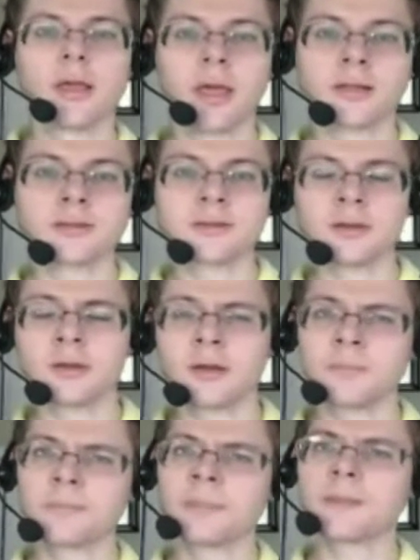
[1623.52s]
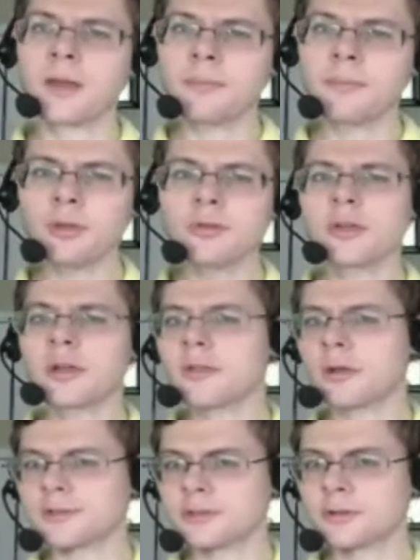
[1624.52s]
And the community can
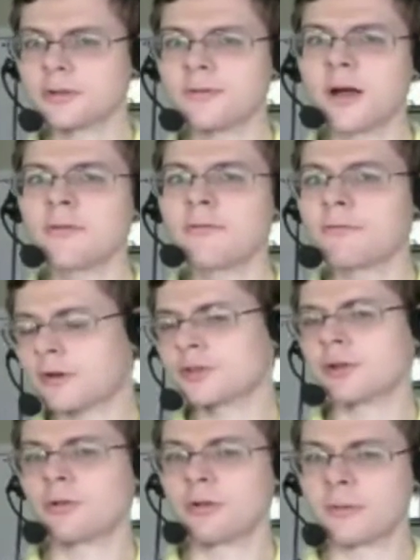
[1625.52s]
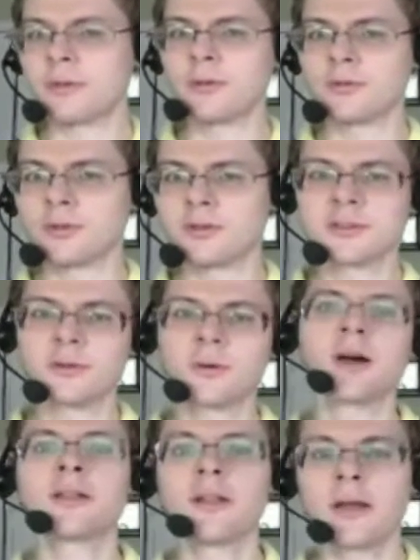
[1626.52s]
also involve virtual community, so
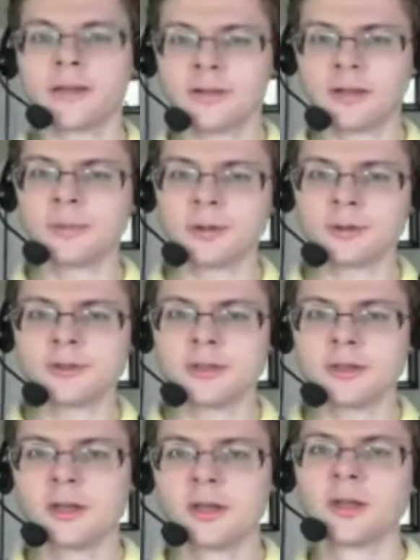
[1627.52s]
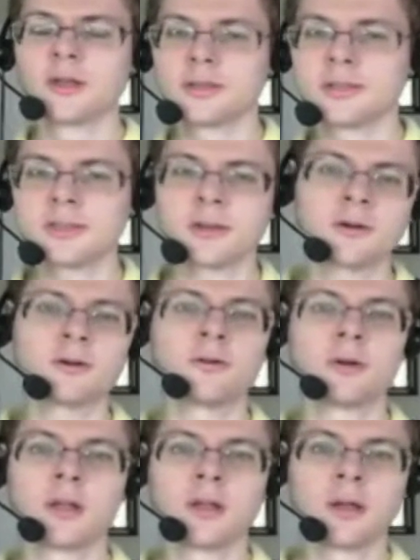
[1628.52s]
online community.
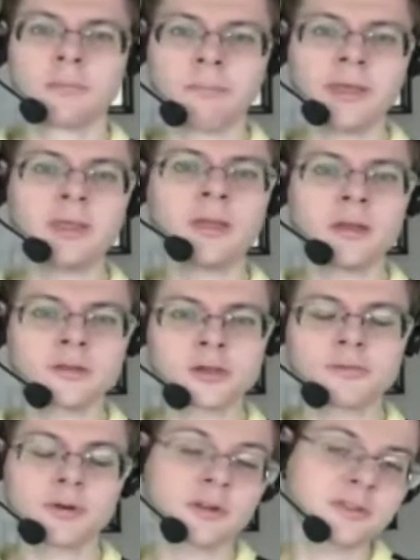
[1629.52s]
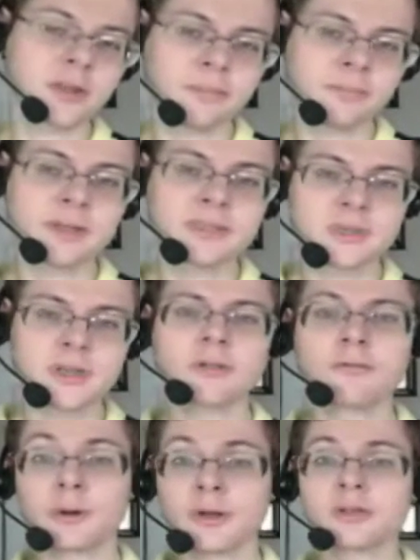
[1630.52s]
So many introverts like
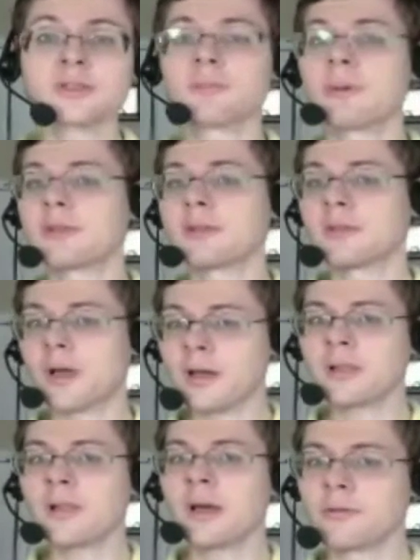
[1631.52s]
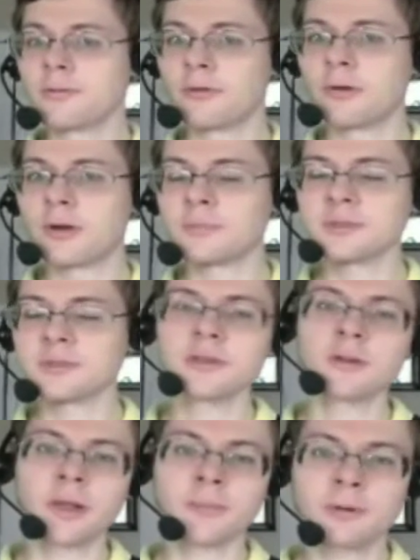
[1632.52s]
myself participate in online forums.
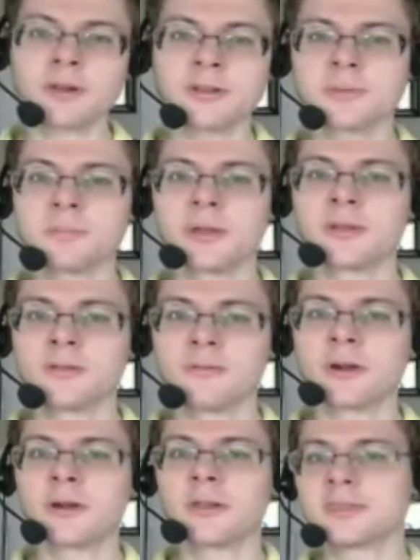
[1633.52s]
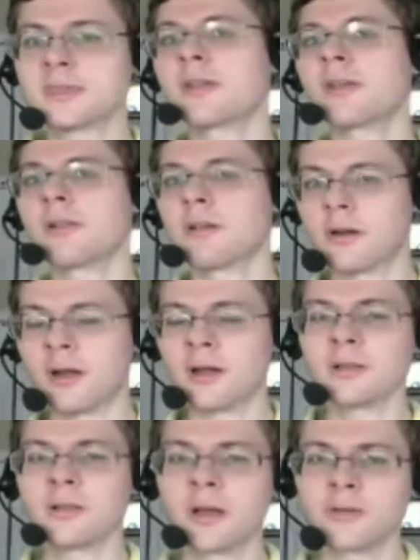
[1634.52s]
I participate in various secular
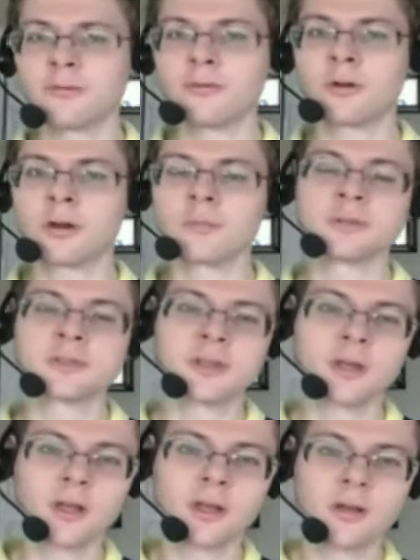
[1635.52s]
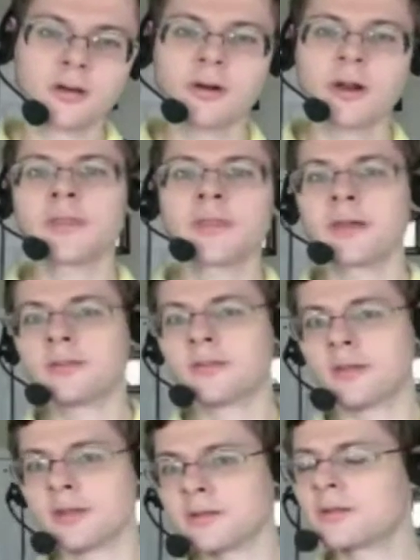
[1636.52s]
online forums,
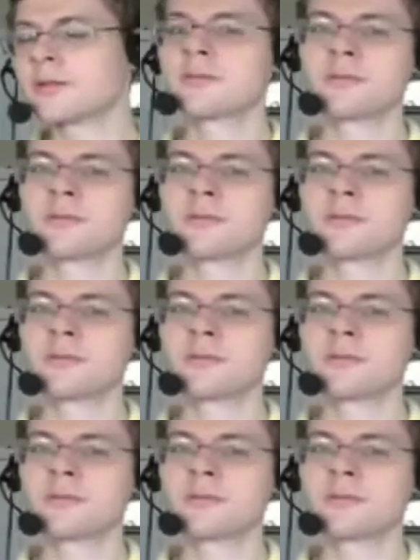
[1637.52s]
Reddit and